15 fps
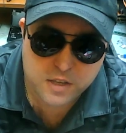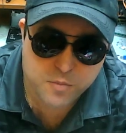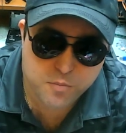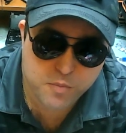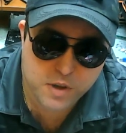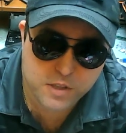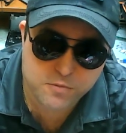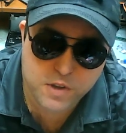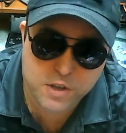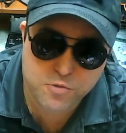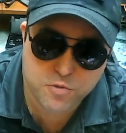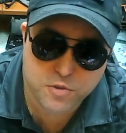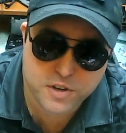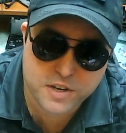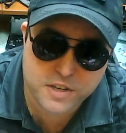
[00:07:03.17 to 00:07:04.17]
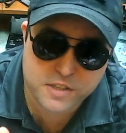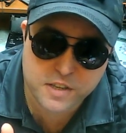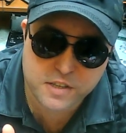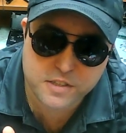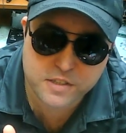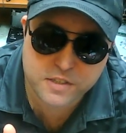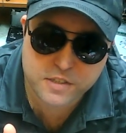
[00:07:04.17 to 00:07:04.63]
but when you read
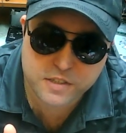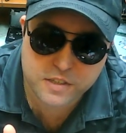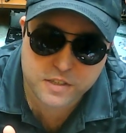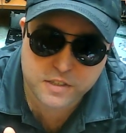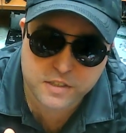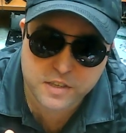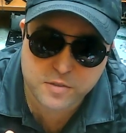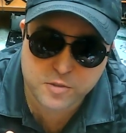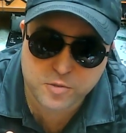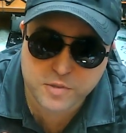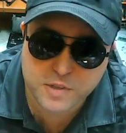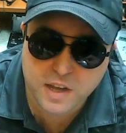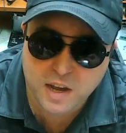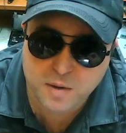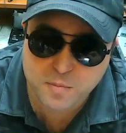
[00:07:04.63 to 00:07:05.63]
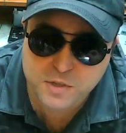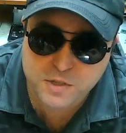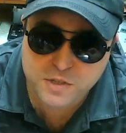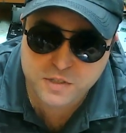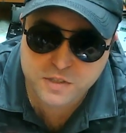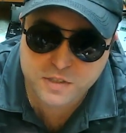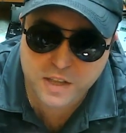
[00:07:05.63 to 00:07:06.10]
it it gives you
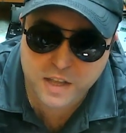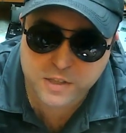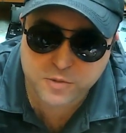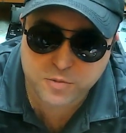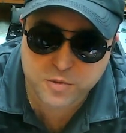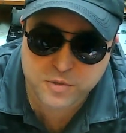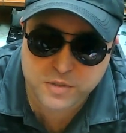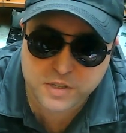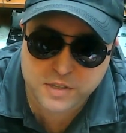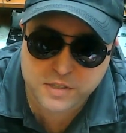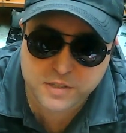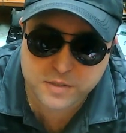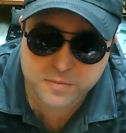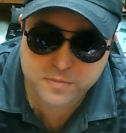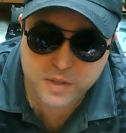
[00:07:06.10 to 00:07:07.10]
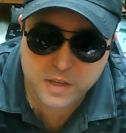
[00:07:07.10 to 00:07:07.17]
garbage that's what it is